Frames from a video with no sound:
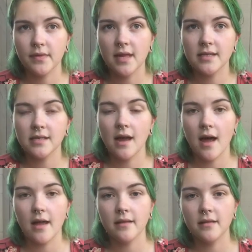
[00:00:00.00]
that's
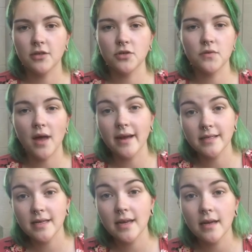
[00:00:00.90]
not the truth I
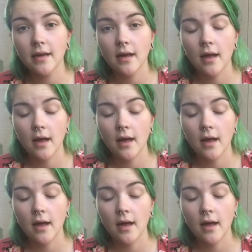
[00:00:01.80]
see.